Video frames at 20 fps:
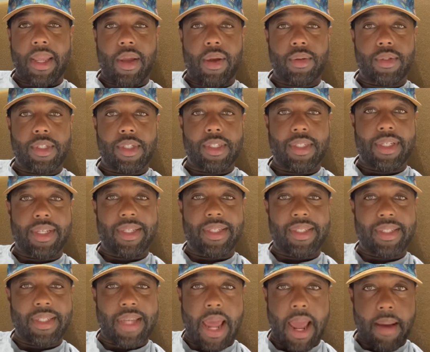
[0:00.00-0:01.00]
else's
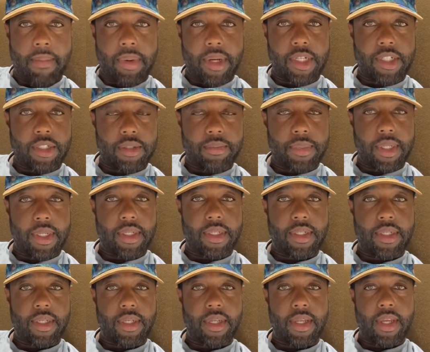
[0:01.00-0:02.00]

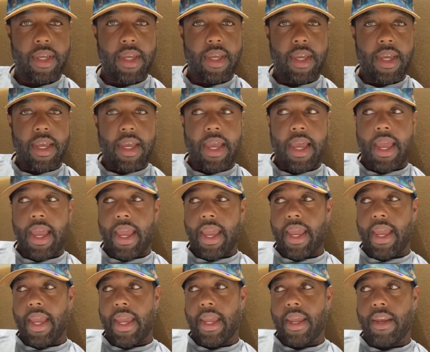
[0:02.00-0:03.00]
establishment,
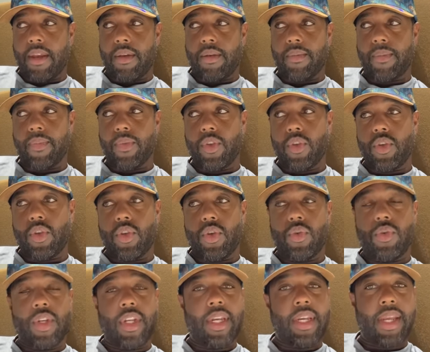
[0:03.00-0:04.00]
and you
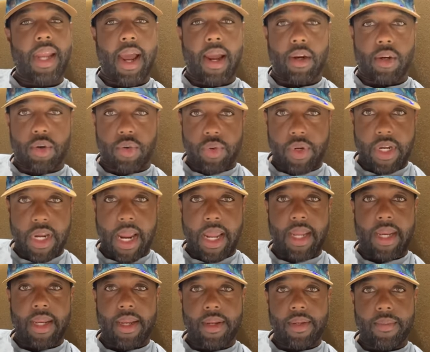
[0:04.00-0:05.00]
did not
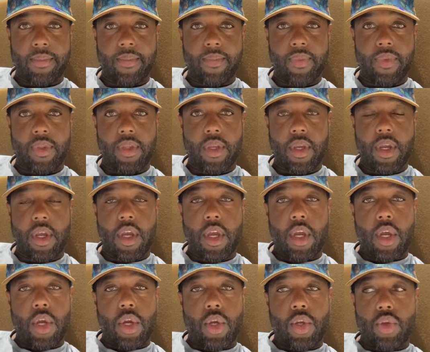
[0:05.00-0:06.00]
create it.
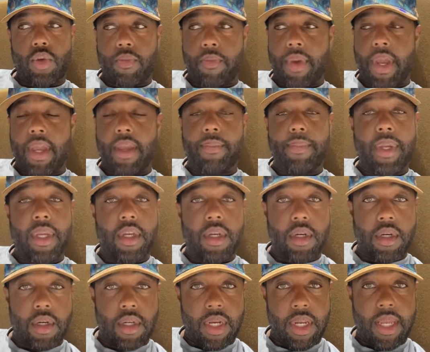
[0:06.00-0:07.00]
You may be
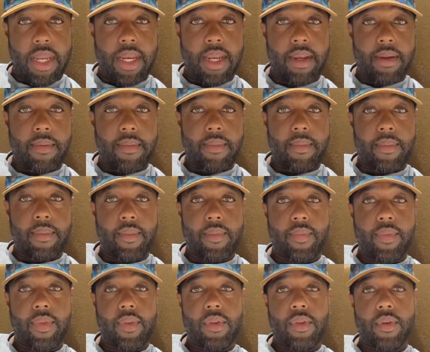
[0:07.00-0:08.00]
good in it,
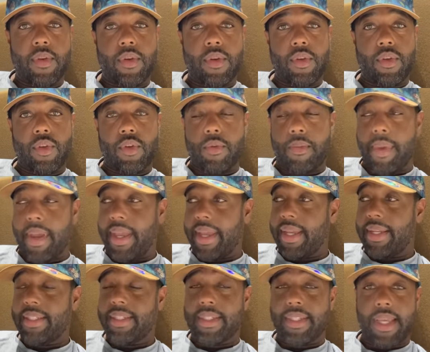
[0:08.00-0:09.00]
you may
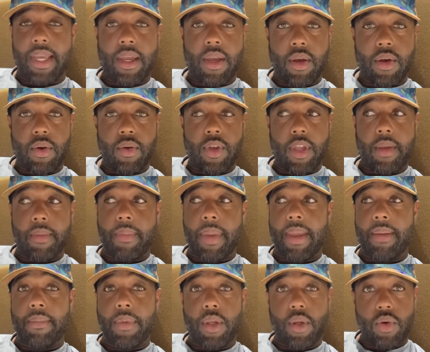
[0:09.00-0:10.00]
excel, it may
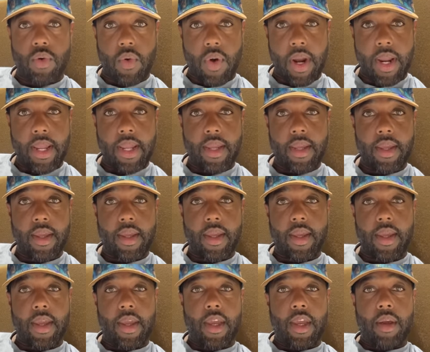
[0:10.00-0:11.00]
be great,
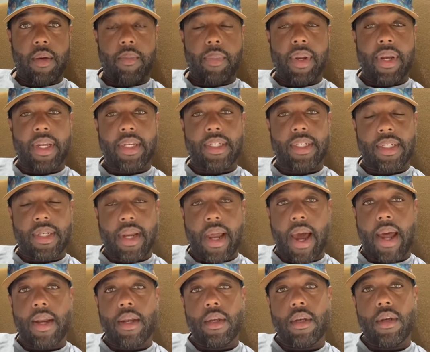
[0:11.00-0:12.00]
but it's
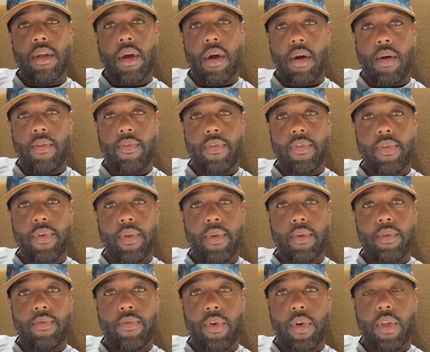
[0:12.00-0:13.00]
not enough
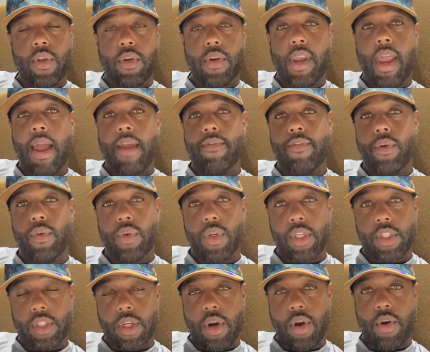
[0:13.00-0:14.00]
for your life on
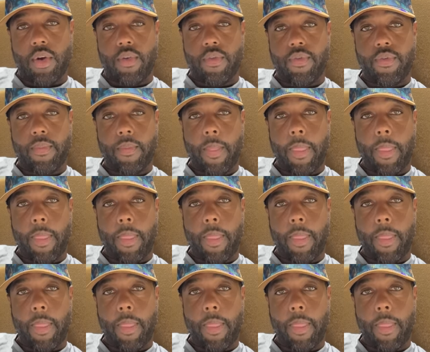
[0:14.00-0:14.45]
this earth.